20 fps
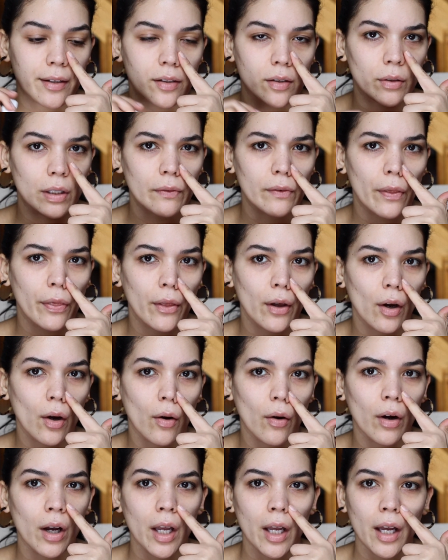So even
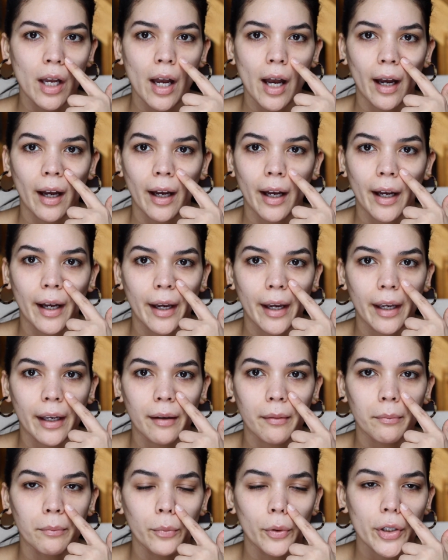though
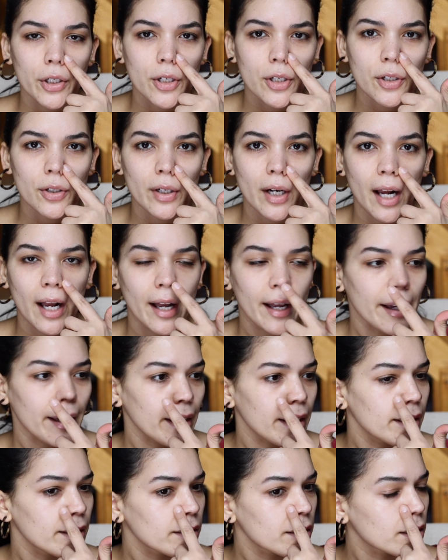I
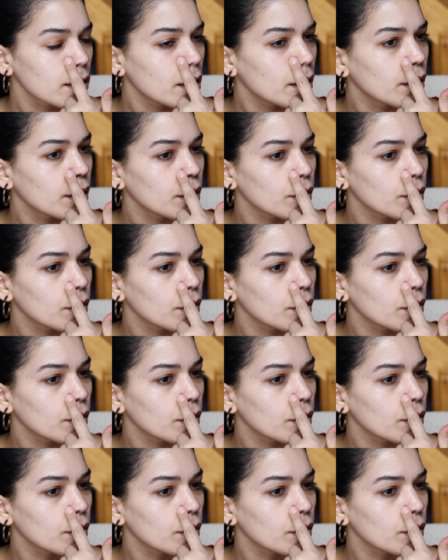moisturize,